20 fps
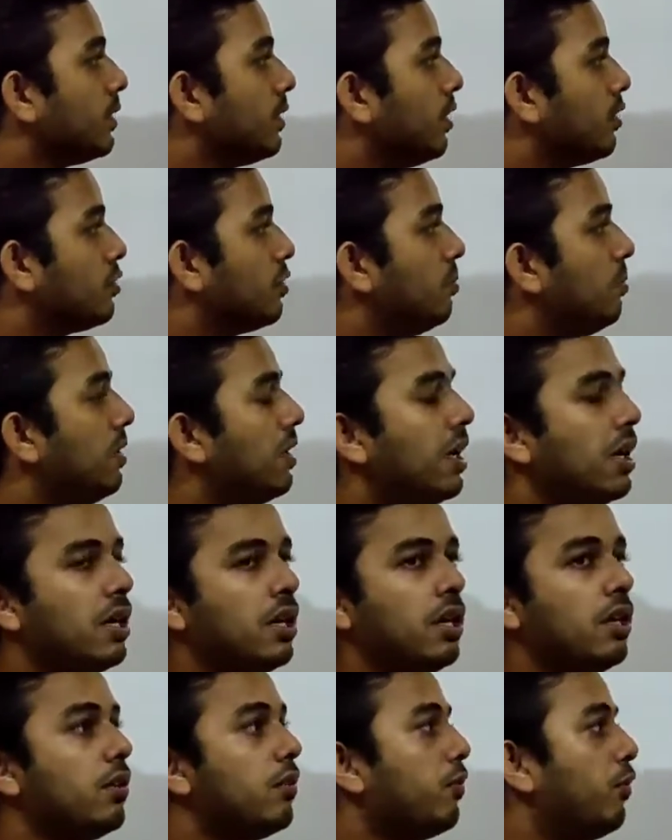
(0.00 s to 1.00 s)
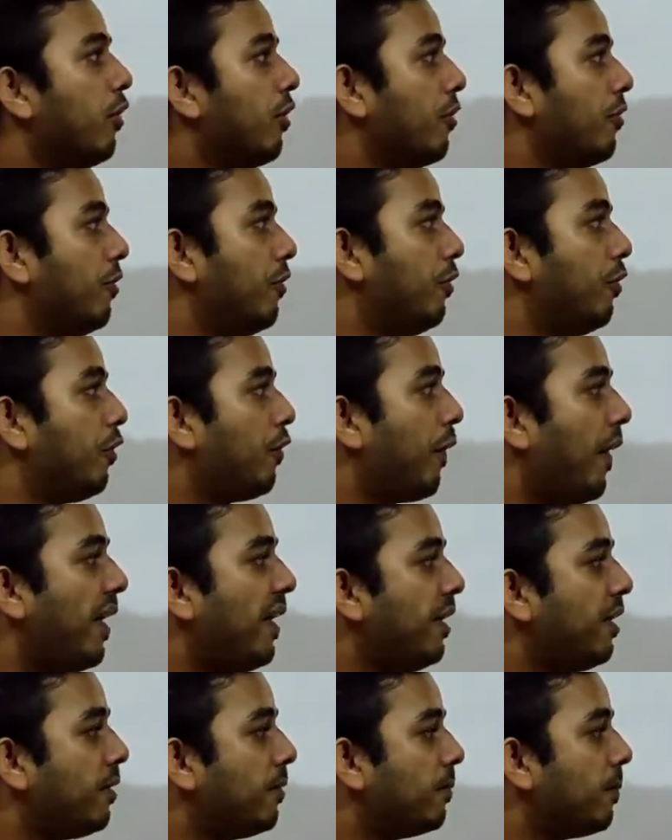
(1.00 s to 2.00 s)
Similarly, for
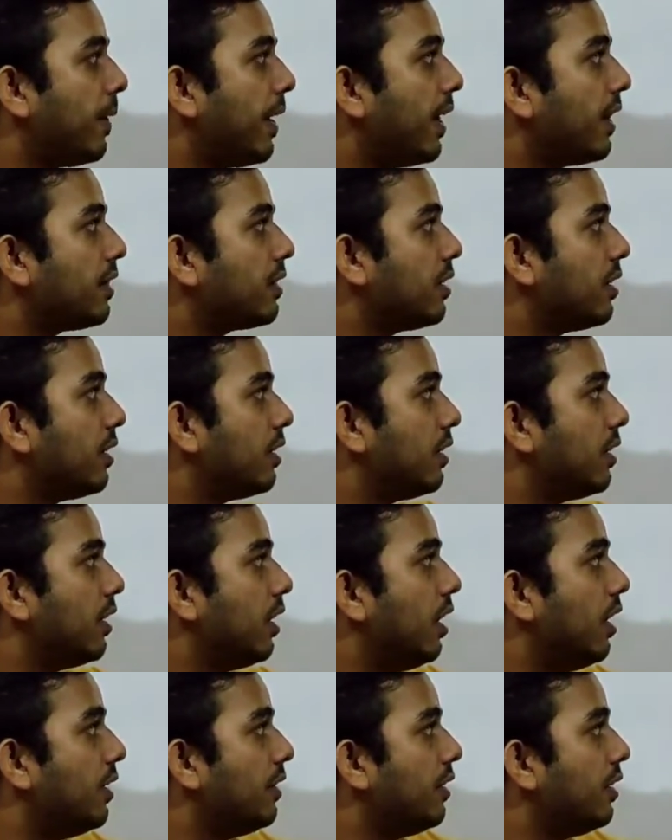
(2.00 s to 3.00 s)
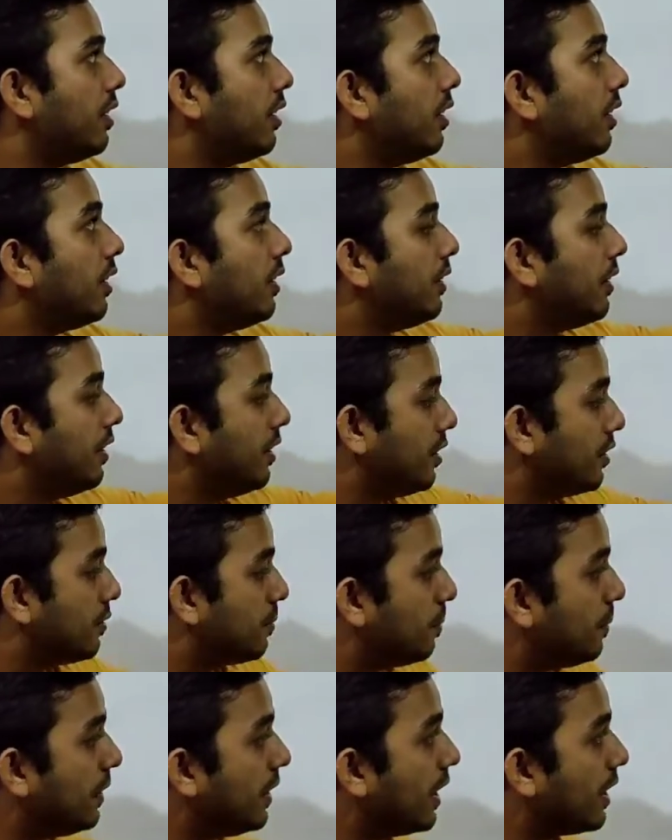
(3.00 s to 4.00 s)
finding breadth, that is
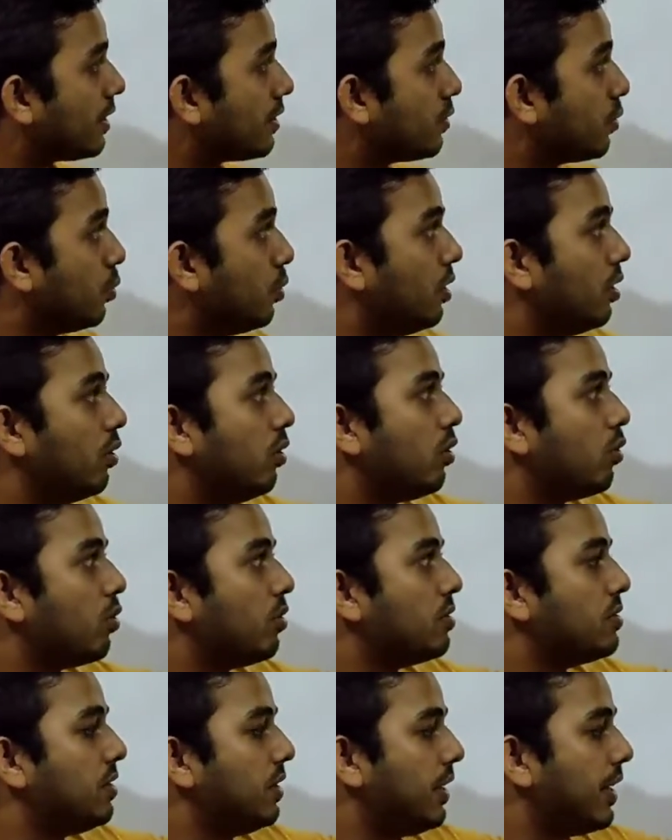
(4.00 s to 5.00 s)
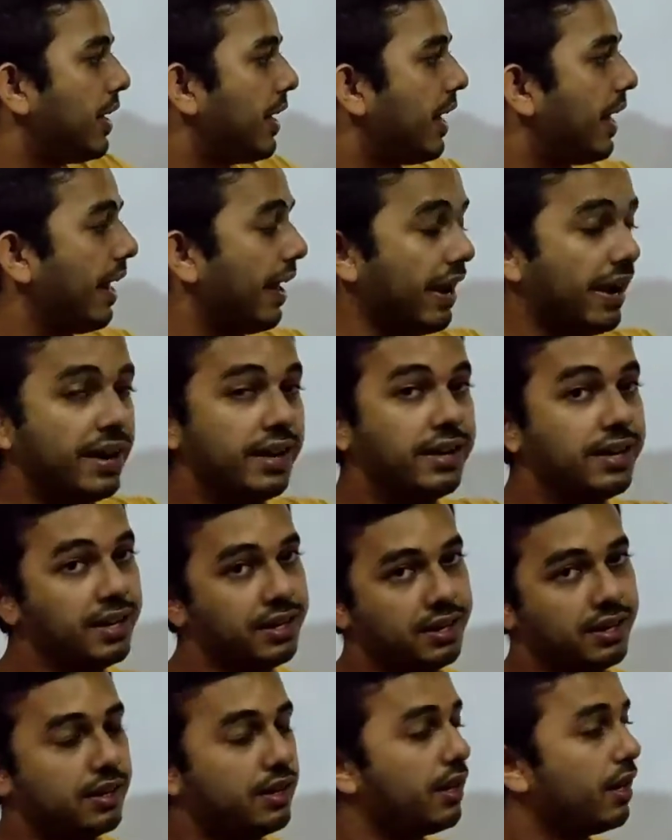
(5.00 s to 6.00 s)
PS, we will consider
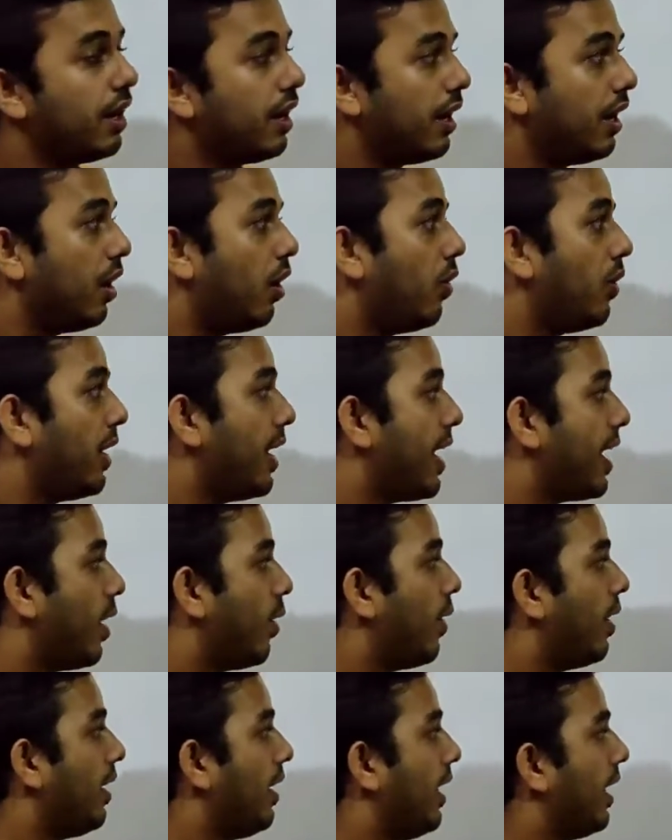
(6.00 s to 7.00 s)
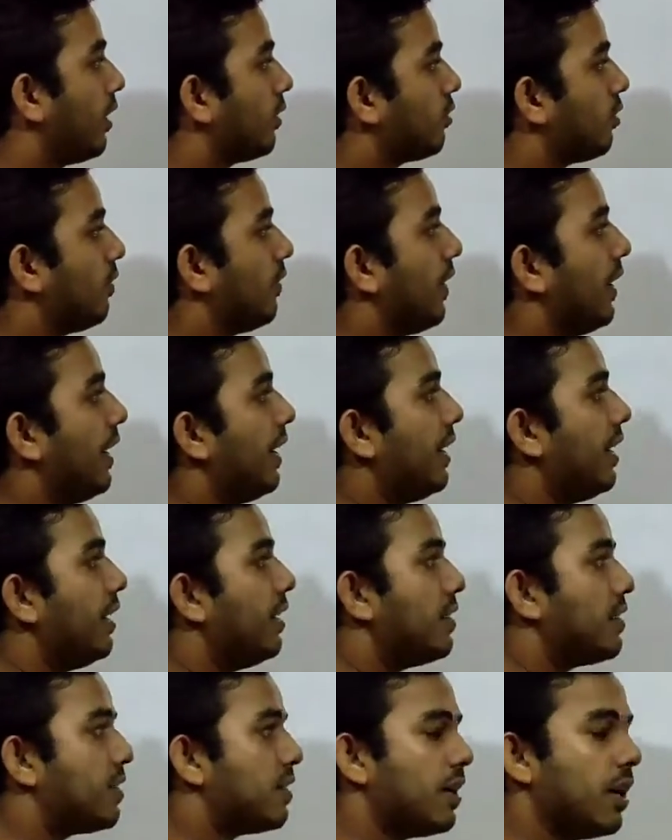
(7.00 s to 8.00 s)
AD. Now here our length of AD
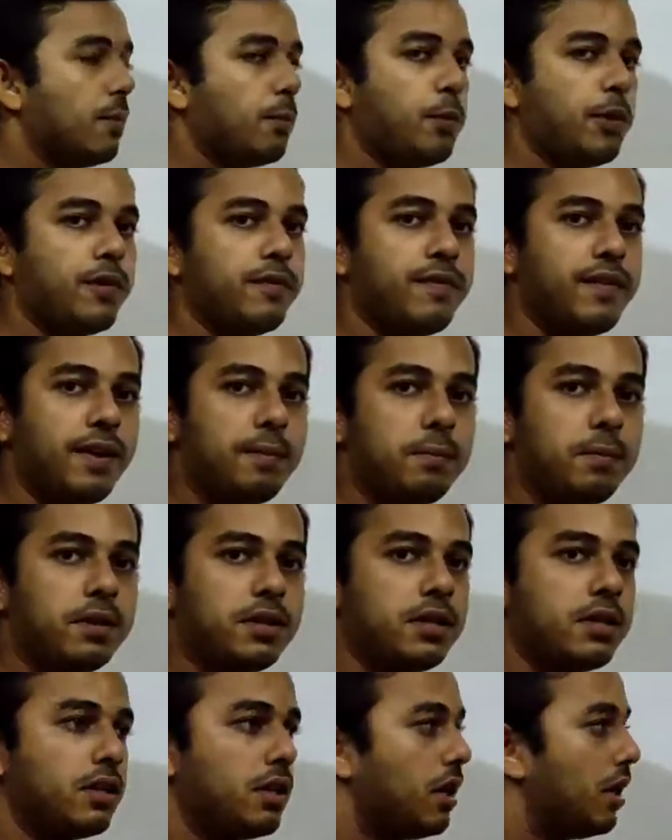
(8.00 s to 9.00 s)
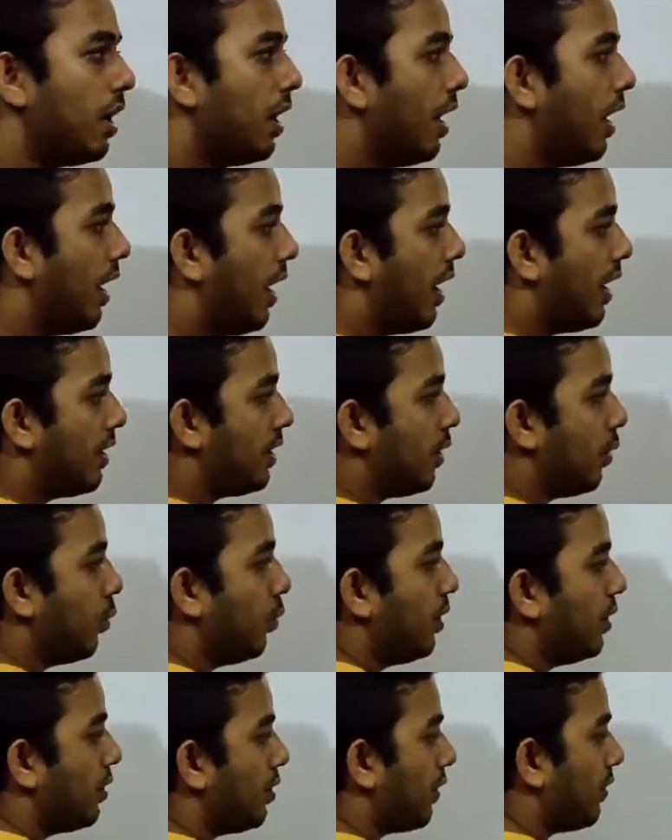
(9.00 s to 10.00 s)
is 10.5 meter and the
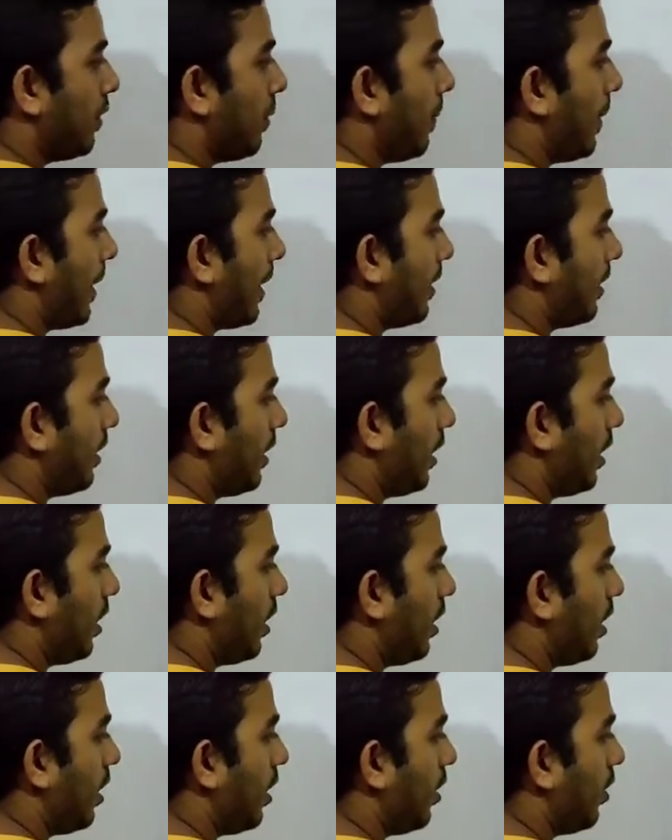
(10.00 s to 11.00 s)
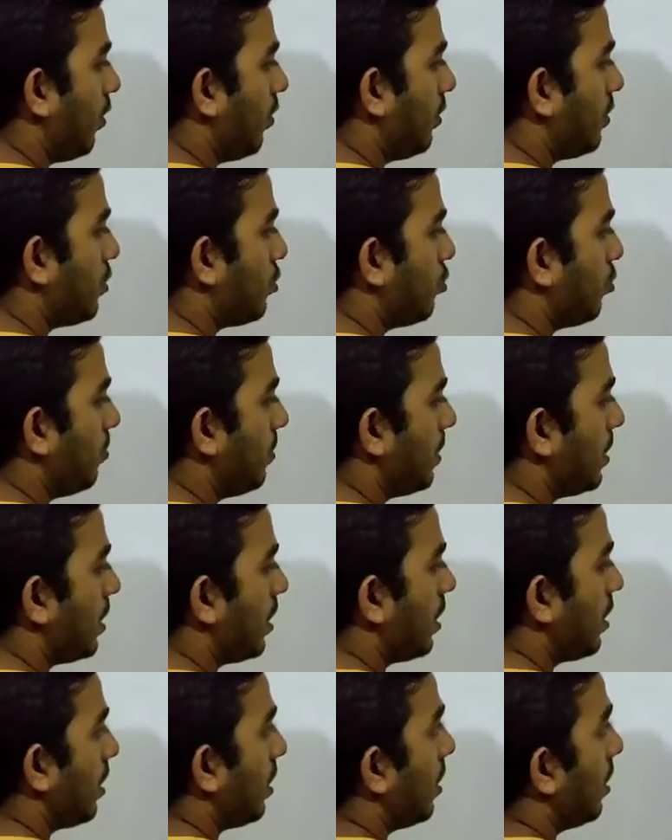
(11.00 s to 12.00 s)
width of the Bharanda is 2
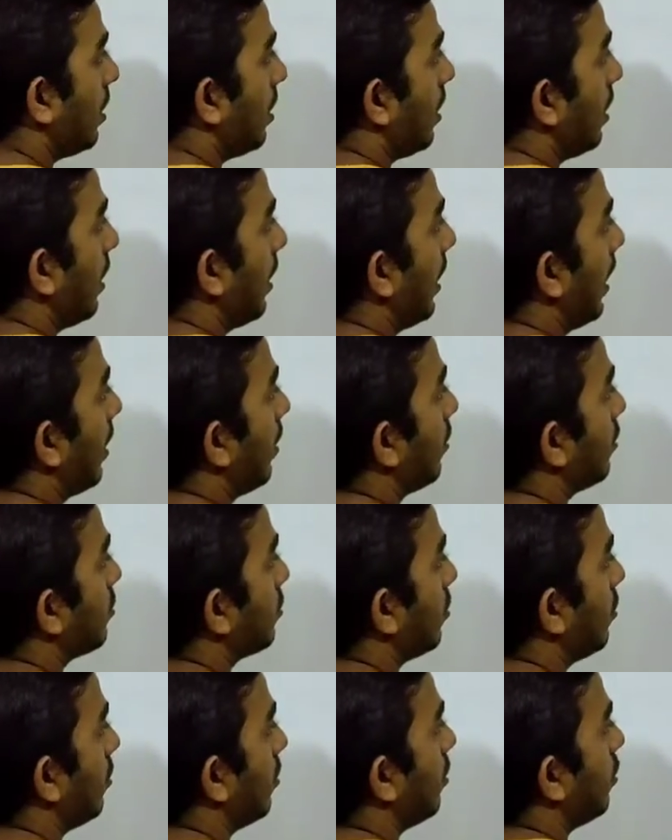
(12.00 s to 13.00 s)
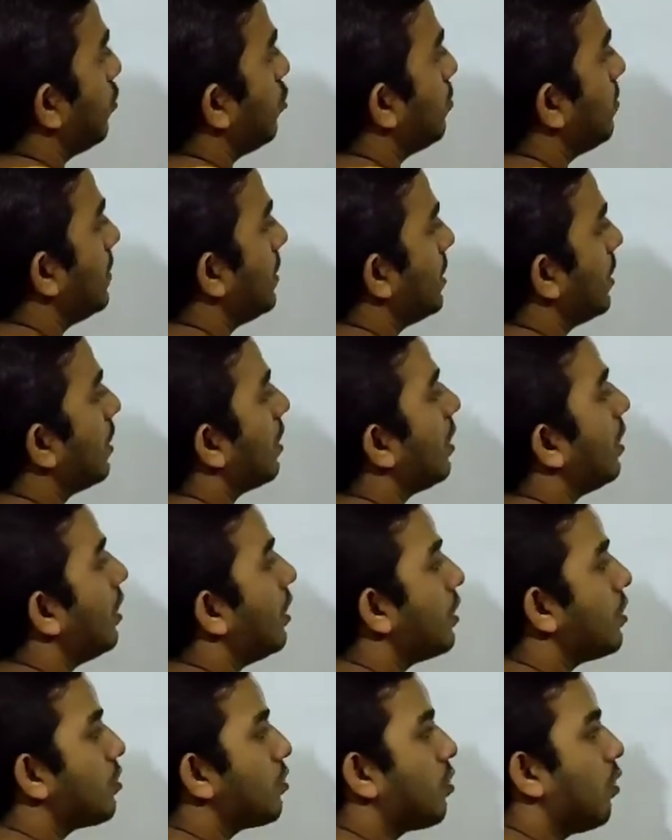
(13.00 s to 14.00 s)
meter. Here also 2 meter.
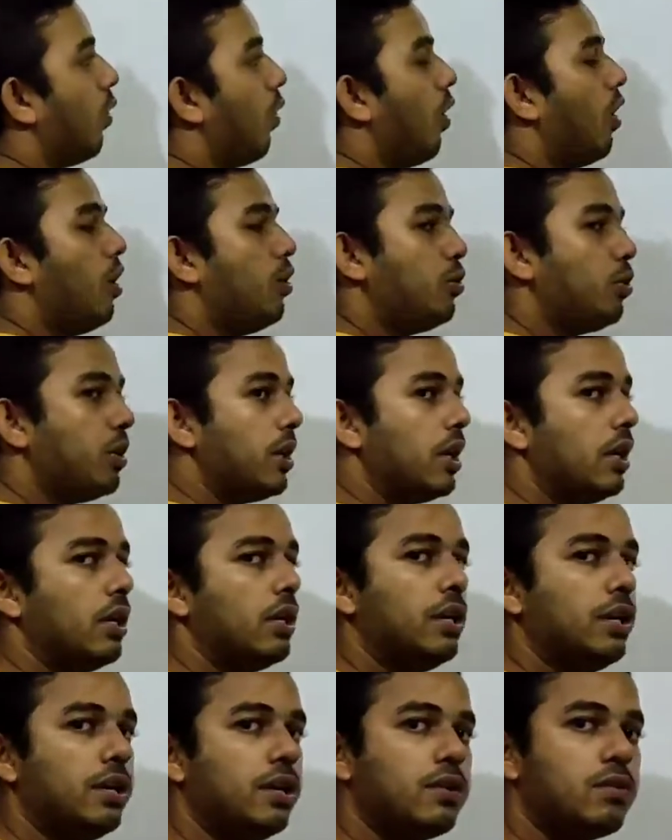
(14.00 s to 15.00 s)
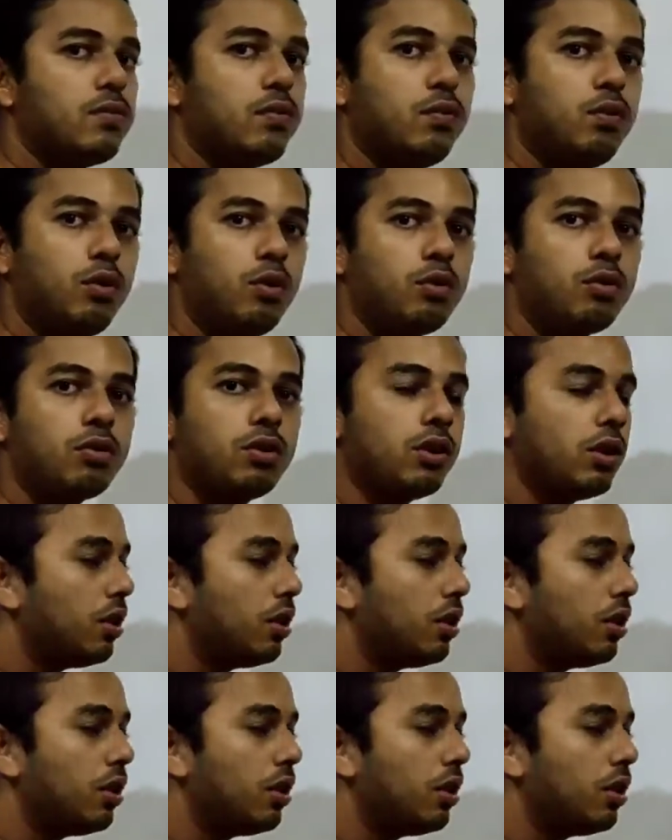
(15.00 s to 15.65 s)
So all total it is 4.